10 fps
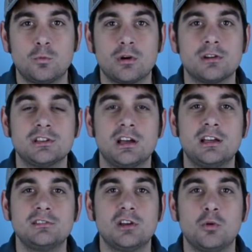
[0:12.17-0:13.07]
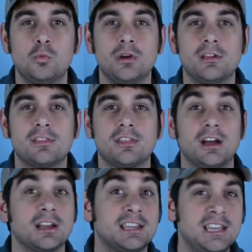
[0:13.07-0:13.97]
We're done with
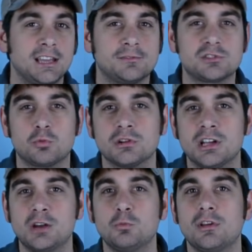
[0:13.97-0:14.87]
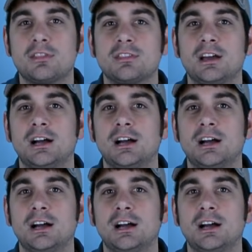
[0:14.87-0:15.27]
gifts. We're done with